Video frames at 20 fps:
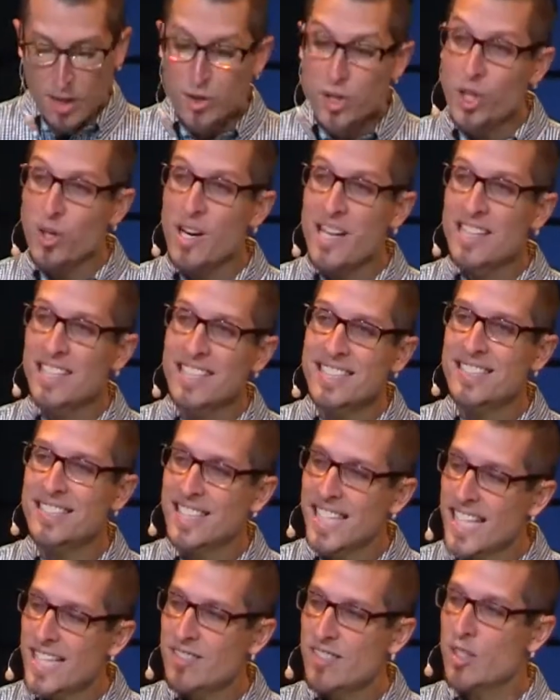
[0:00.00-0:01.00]
during this
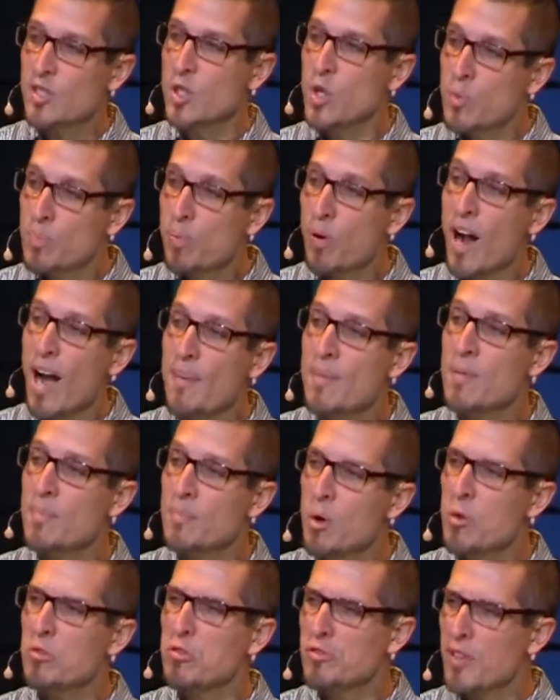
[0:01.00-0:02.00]
season, you probably
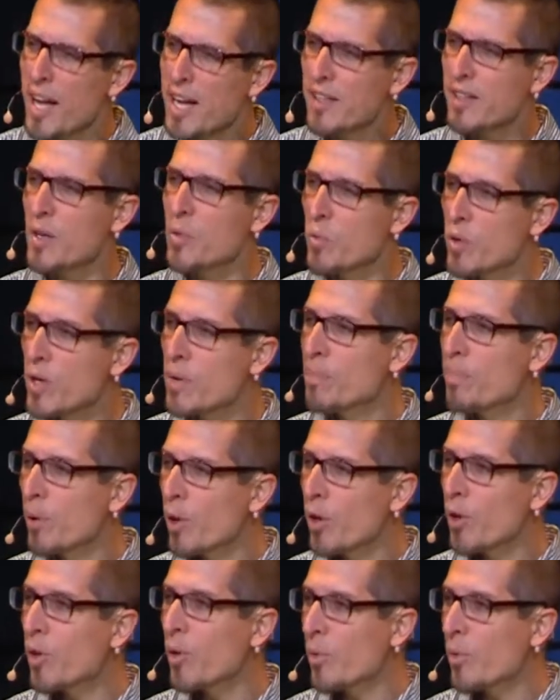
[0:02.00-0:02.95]
most likely will pull